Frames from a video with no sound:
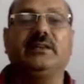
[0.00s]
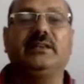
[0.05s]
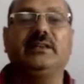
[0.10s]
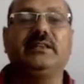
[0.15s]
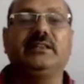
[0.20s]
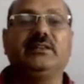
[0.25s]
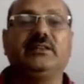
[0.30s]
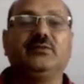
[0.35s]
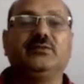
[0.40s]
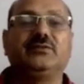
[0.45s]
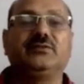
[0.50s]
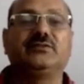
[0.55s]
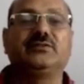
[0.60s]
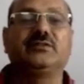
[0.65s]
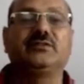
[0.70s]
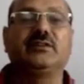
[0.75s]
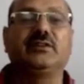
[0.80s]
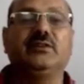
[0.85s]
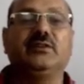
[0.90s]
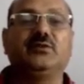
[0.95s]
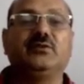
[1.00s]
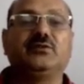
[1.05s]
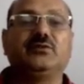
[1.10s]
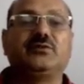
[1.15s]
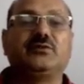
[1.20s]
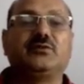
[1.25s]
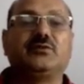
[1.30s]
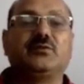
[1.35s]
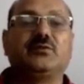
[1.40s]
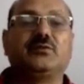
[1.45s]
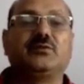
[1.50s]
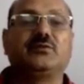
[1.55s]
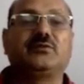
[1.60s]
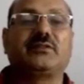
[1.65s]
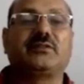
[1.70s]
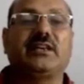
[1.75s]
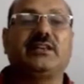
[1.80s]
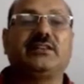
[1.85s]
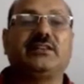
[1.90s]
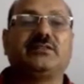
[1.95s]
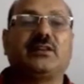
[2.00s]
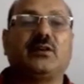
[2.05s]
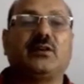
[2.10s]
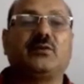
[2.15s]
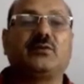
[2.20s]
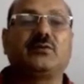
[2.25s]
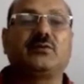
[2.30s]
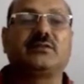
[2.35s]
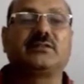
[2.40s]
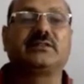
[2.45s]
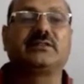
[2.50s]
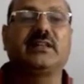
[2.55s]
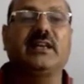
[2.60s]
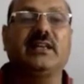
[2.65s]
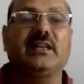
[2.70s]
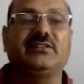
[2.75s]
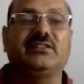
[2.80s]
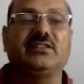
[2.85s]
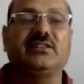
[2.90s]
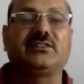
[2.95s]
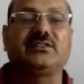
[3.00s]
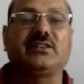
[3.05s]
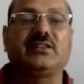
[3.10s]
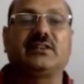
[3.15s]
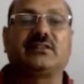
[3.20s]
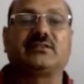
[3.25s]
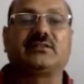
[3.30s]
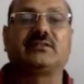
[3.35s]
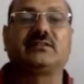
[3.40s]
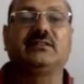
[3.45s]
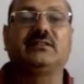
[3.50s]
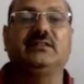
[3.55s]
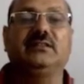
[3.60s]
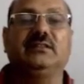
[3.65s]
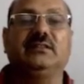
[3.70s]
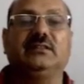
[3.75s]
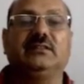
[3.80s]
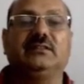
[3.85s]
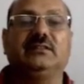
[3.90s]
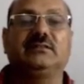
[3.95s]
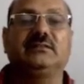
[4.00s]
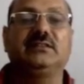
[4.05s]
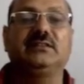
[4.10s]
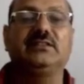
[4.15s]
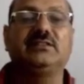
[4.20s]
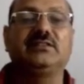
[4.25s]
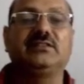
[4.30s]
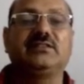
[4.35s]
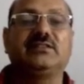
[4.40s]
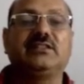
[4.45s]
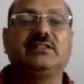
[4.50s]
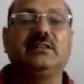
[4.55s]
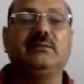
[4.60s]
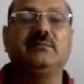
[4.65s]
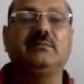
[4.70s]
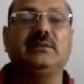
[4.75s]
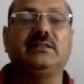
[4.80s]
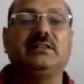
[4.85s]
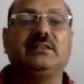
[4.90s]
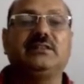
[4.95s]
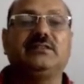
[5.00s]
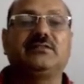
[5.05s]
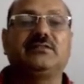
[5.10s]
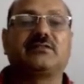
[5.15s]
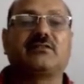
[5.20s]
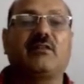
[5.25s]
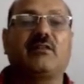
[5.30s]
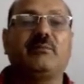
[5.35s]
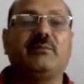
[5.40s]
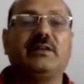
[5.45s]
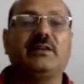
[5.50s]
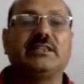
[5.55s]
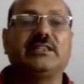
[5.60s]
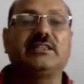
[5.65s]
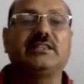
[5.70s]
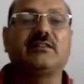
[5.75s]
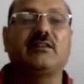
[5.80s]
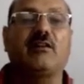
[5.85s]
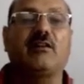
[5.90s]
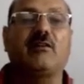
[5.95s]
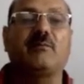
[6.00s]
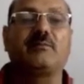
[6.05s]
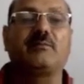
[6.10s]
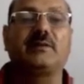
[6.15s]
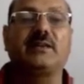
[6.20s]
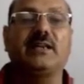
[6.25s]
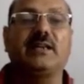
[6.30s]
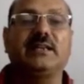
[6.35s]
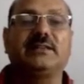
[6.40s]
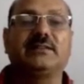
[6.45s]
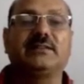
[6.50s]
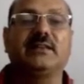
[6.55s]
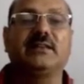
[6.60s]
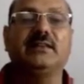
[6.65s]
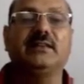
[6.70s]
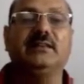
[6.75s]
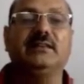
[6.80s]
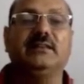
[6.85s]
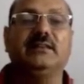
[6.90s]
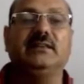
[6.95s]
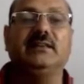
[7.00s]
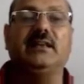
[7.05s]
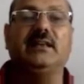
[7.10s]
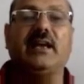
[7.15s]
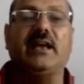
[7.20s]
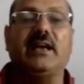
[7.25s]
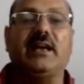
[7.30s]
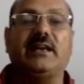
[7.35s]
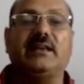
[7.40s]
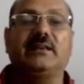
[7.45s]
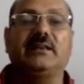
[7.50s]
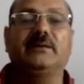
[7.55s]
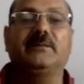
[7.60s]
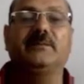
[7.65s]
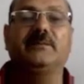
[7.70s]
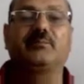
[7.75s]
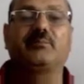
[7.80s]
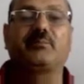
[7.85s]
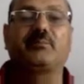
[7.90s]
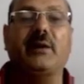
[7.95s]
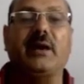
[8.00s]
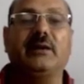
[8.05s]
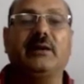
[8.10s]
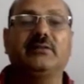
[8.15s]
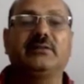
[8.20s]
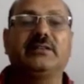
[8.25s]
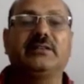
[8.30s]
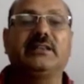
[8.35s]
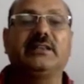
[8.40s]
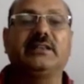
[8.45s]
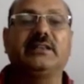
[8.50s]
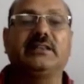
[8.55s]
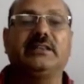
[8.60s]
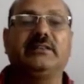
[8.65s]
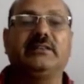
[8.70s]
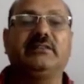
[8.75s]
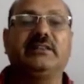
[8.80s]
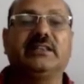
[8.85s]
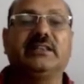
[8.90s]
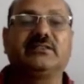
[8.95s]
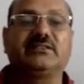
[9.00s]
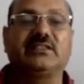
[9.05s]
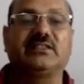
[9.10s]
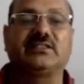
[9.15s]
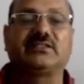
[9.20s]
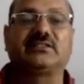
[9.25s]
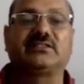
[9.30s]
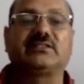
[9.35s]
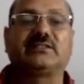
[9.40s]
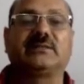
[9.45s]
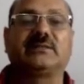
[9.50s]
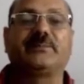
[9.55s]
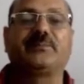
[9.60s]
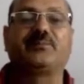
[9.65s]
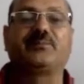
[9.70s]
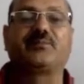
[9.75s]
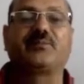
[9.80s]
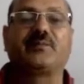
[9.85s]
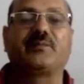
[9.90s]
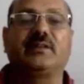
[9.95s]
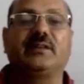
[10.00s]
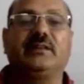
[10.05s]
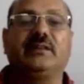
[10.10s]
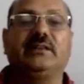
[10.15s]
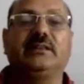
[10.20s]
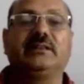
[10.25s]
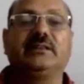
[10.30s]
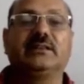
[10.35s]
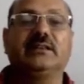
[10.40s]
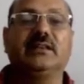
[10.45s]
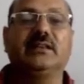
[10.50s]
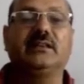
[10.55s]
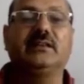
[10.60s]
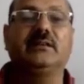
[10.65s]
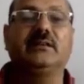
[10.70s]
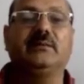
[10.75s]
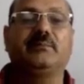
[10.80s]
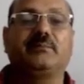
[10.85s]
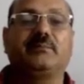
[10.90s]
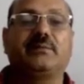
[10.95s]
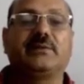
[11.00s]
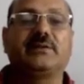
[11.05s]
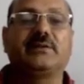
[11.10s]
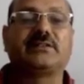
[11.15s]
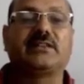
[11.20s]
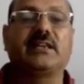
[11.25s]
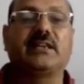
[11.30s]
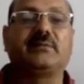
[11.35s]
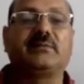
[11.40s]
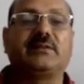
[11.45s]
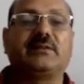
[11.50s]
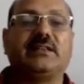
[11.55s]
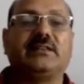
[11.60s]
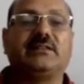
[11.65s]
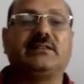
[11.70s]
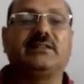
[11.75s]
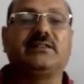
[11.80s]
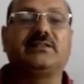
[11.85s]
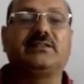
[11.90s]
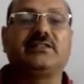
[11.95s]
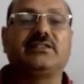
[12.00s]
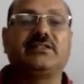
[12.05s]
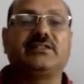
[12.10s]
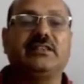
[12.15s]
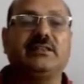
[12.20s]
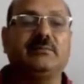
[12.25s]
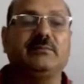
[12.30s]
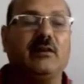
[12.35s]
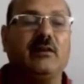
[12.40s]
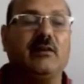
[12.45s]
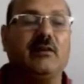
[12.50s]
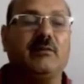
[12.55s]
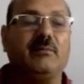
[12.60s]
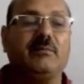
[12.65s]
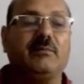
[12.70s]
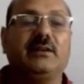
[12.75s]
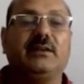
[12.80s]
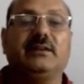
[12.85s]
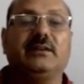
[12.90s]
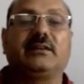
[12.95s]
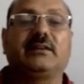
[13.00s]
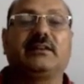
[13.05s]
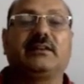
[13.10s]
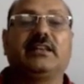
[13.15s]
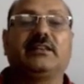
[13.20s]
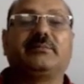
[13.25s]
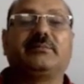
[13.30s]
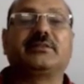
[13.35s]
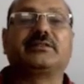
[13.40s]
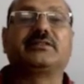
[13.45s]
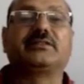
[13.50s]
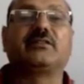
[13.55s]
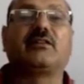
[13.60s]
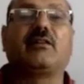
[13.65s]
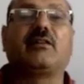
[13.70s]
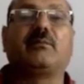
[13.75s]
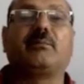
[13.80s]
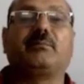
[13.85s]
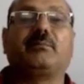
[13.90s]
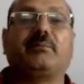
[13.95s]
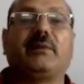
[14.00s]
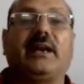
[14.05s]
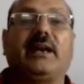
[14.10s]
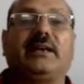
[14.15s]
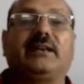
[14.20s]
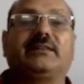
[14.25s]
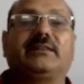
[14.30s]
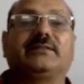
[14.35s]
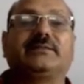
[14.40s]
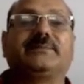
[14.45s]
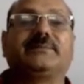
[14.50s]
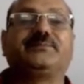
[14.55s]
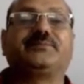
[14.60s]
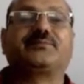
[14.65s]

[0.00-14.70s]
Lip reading: It gives clues to trace out the ancestors. This system is combination of natural and phylogenetic evidences. Engler first adopted this system of classification of plants.